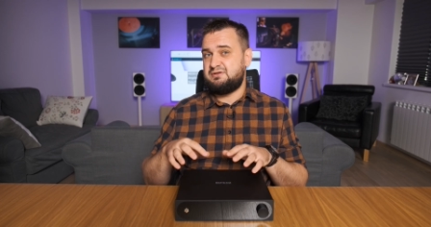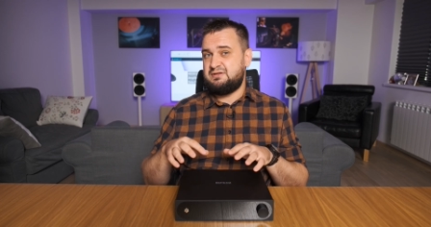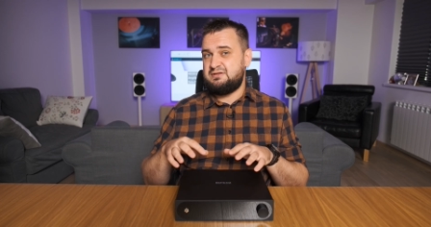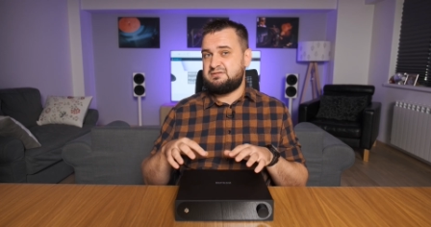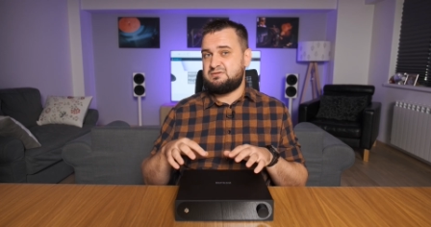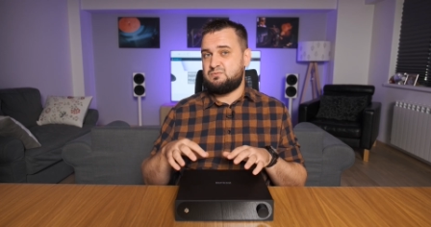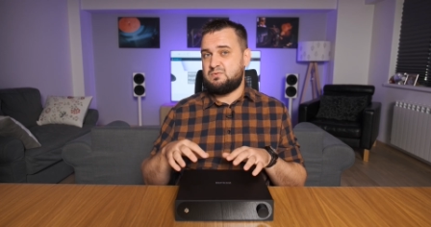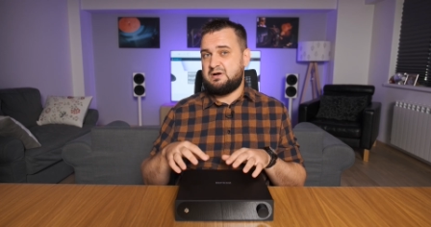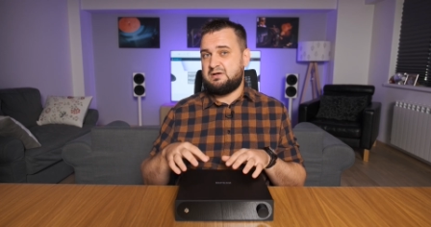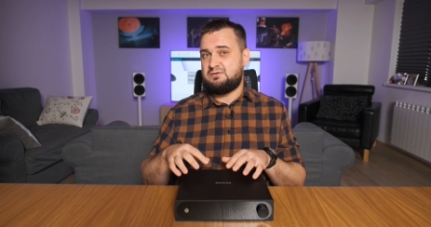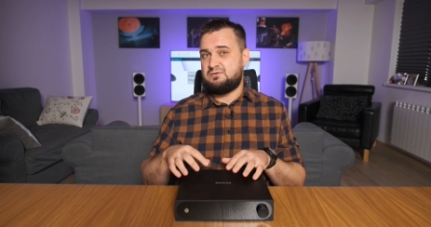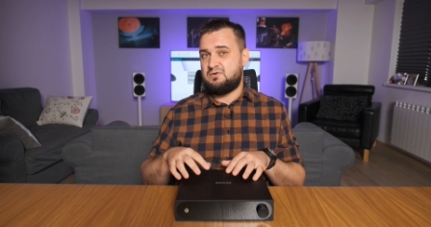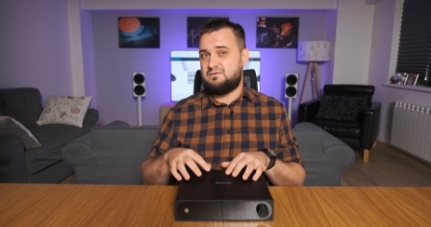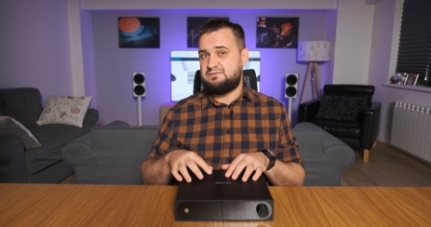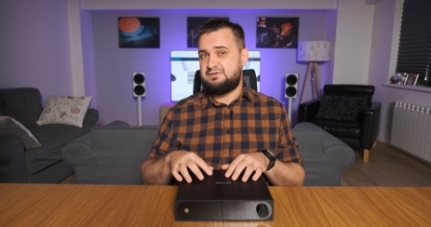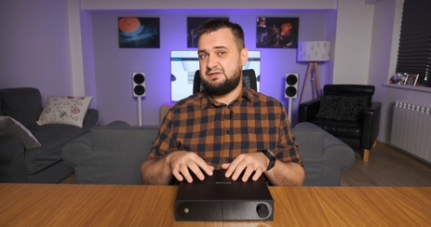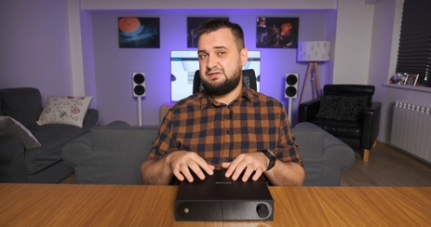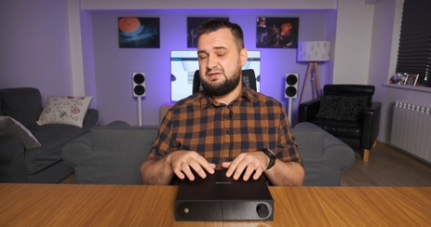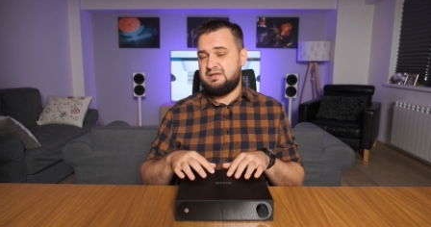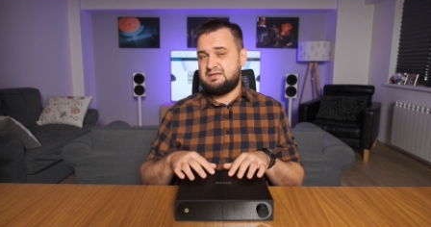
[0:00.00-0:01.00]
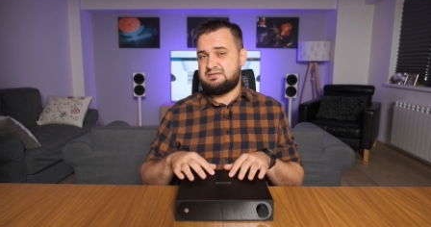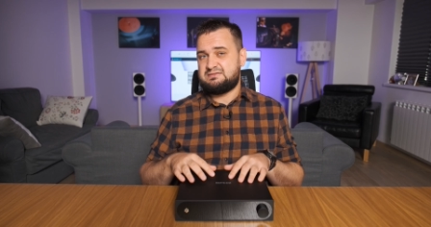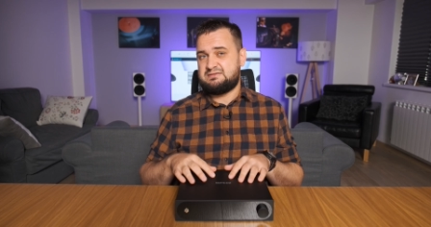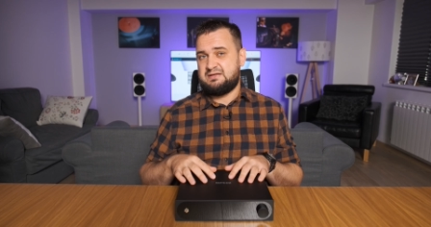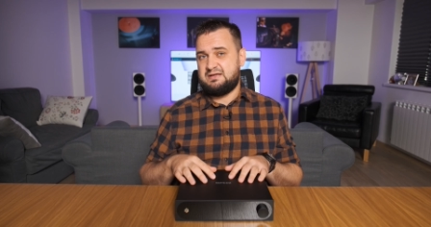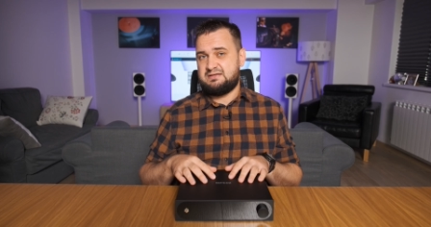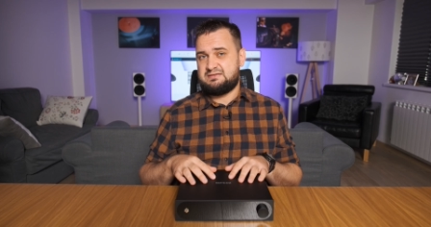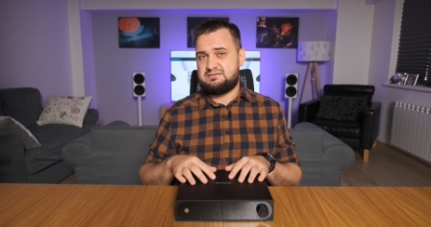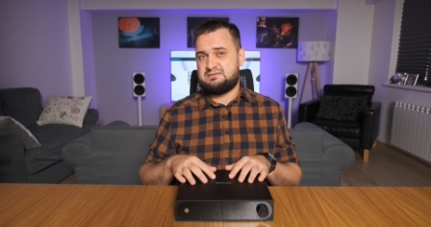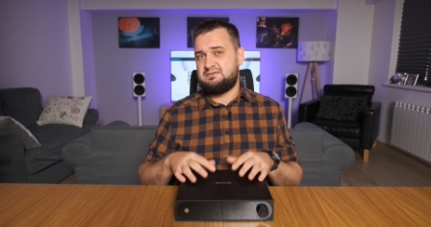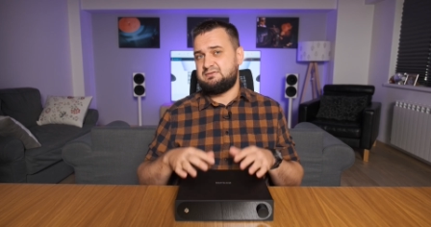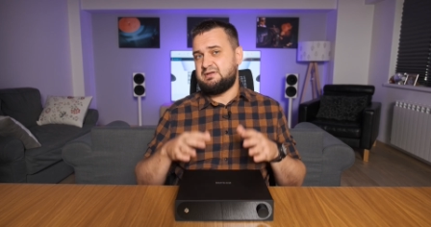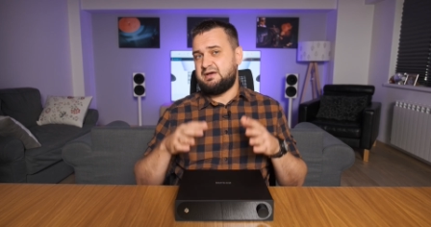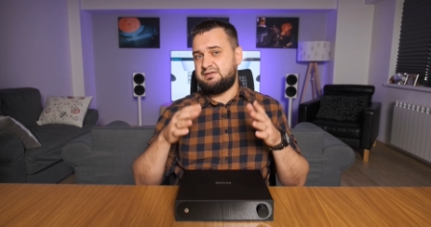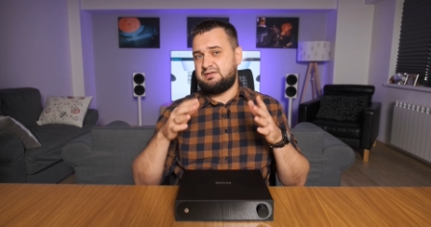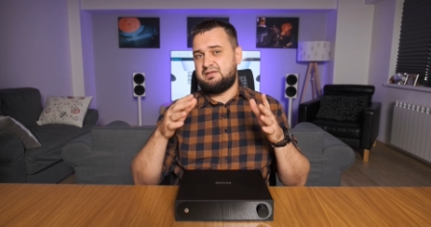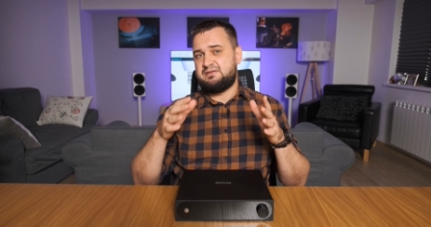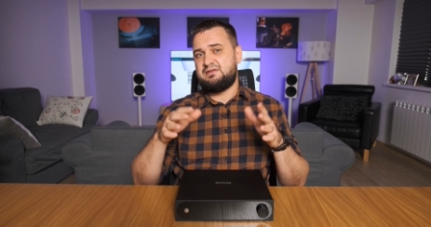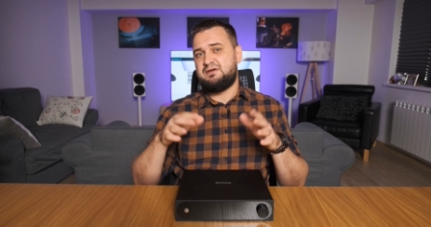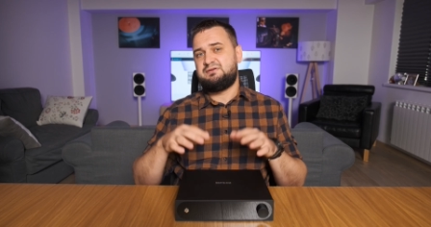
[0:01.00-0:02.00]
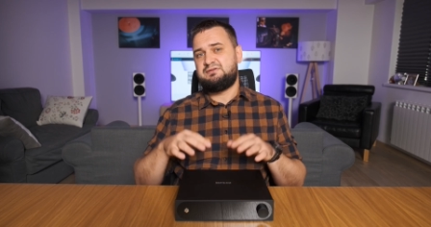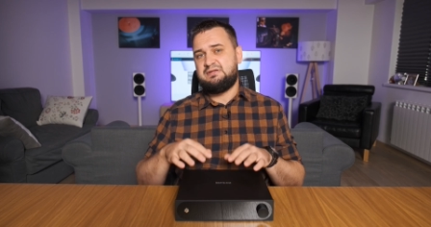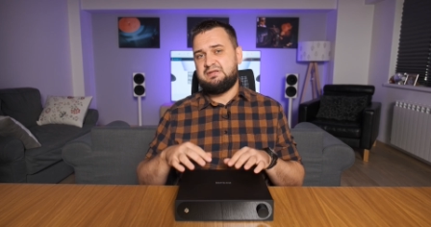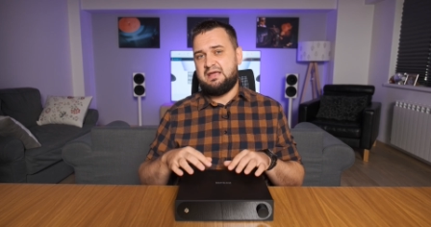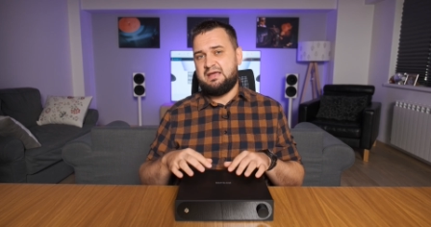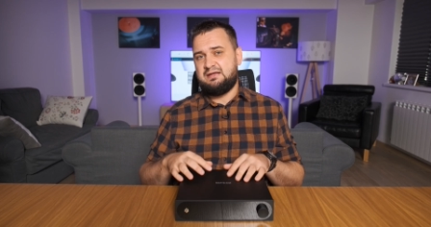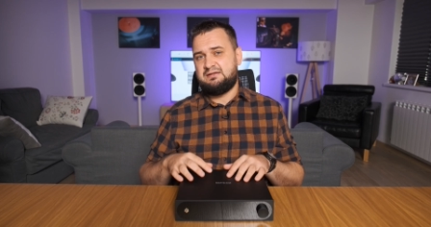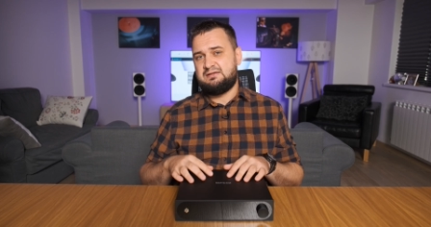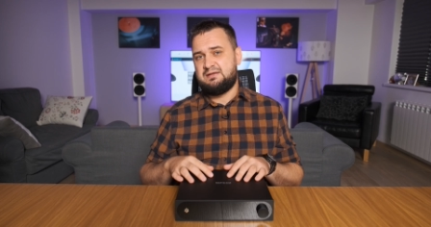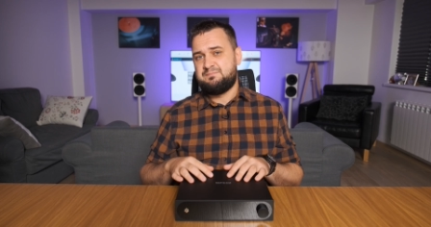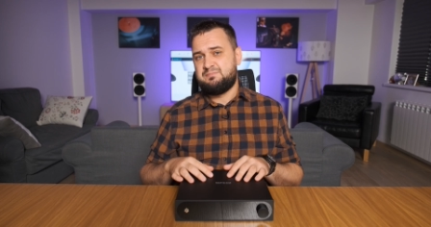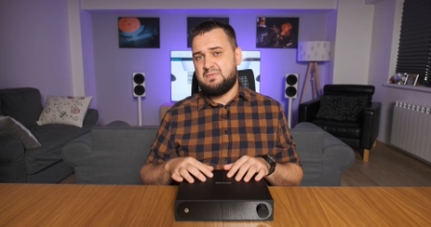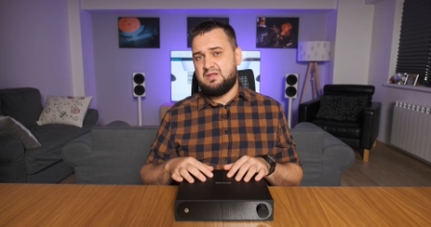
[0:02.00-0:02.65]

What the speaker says: this one of the ESS 9038,